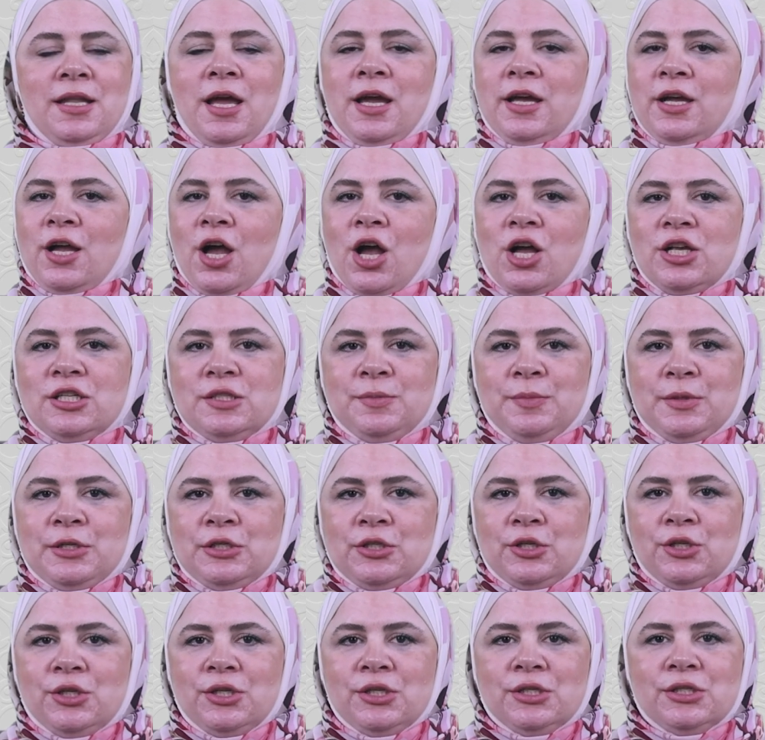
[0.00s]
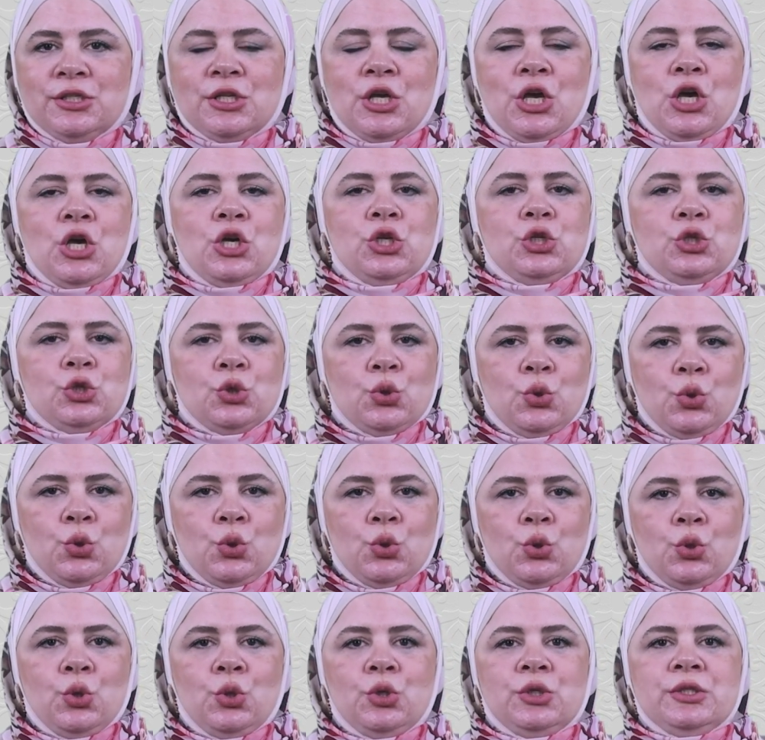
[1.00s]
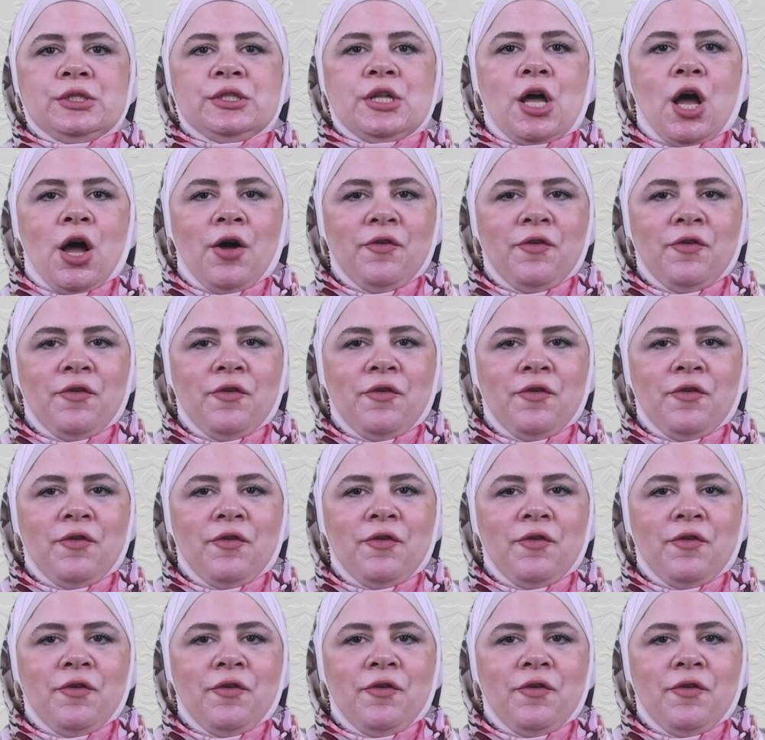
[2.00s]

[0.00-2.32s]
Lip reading: like hospitals, schools,